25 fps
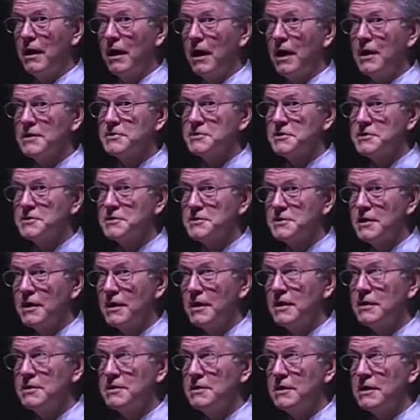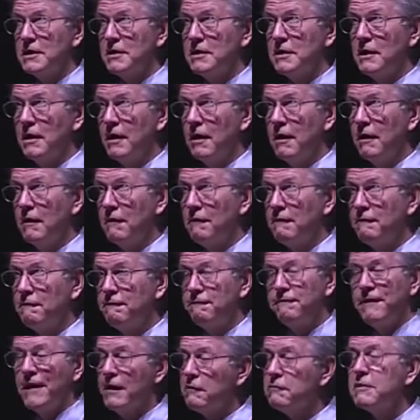a society
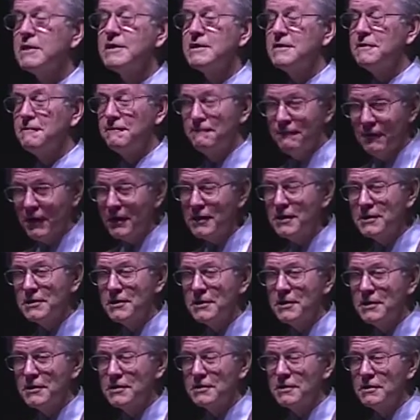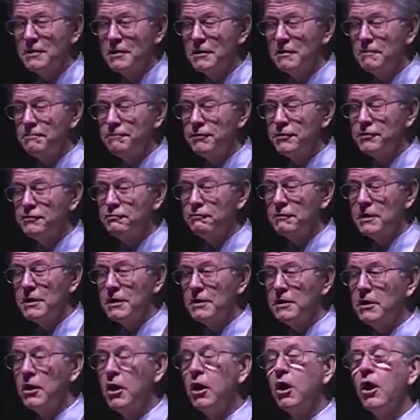very divided
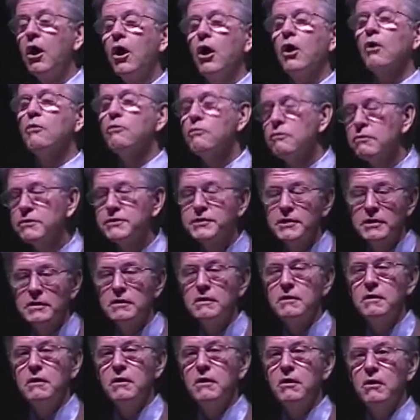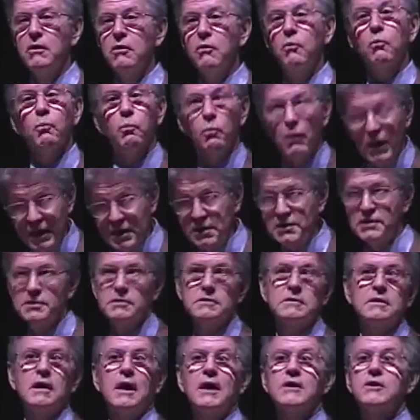between older, white
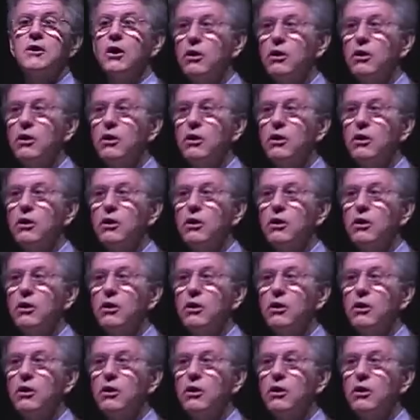and